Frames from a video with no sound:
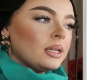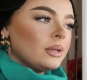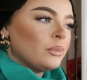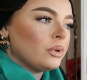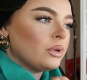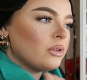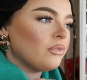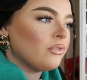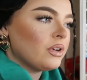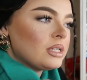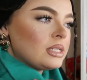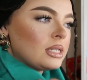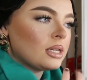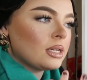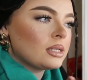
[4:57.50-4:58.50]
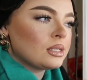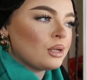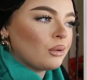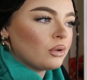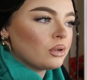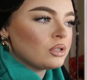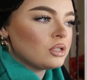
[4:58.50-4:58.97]
one of the first things
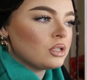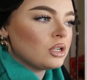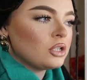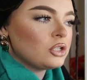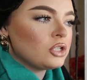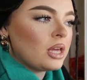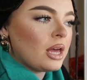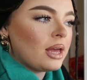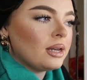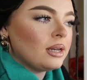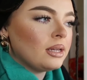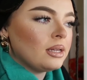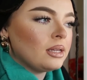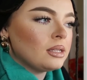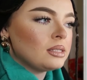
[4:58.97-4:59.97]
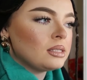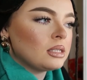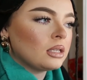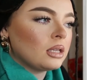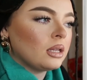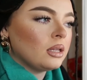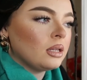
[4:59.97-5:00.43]
I'm gonna search then is
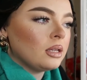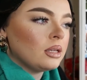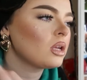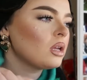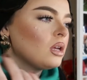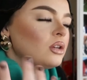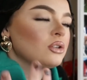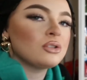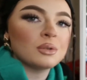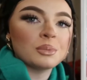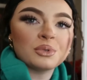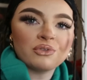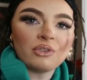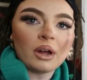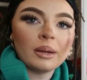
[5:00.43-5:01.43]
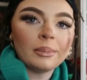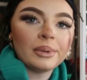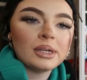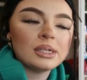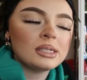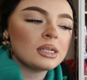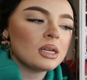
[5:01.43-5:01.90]
the
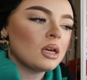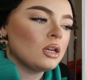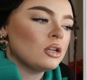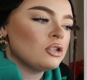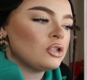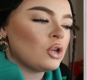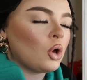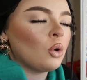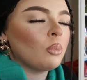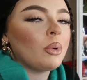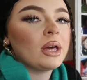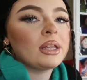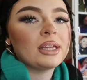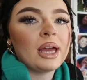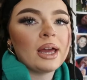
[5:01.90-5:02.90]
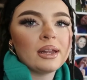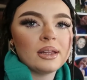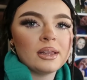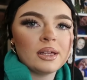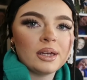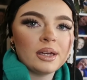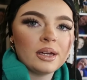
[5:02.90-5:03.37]
subscribers. So by the end
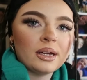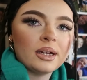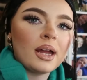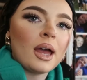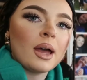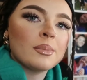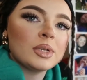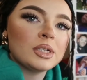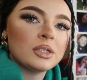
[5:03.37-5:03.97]
of the year, how many